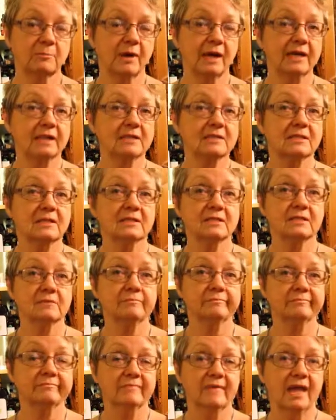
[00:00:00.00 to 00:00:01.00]
the body
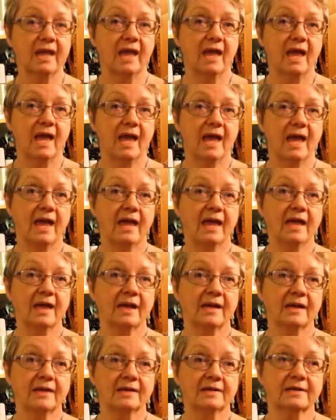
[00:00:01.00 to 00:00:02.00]
system
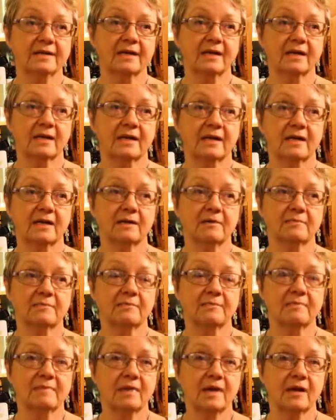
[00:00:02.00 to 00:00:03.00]
and
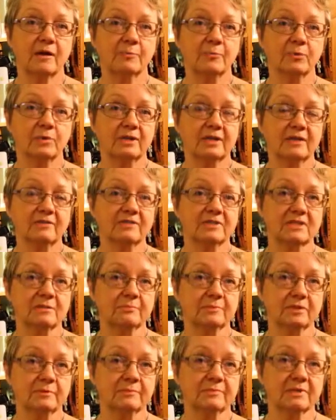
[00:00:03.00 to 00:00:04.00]
um, help relieve
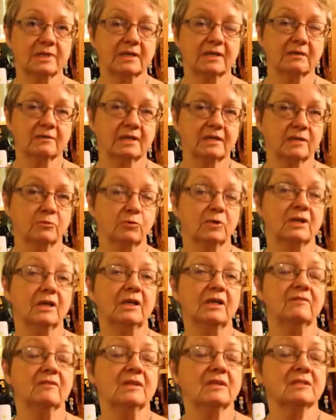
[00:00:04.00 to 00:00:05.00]
symptoms. And in
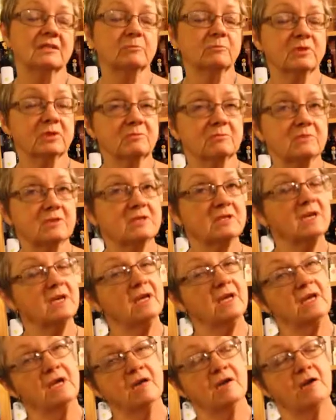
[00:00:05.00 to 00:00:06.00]
relieving symptoms,
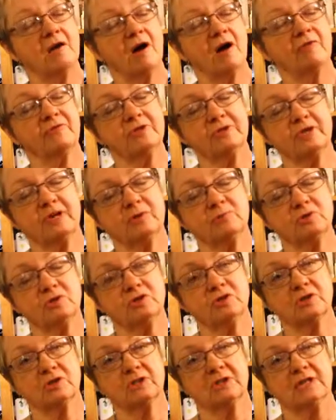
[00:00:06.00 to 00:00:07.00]
oftentimes you
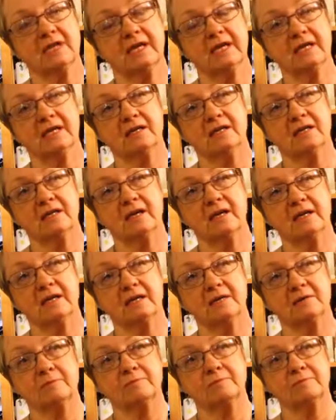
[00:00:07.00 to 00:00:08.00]
can gain
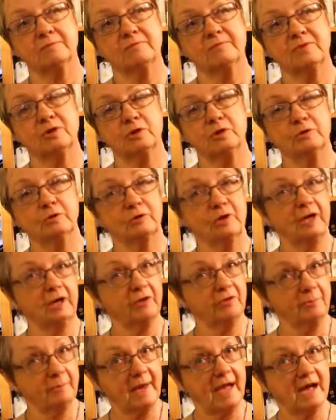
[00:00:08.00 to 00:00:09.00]
um, your
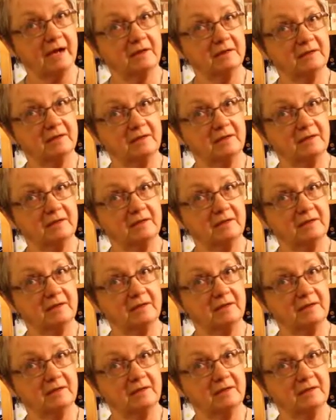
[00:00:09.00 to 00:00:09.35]
health back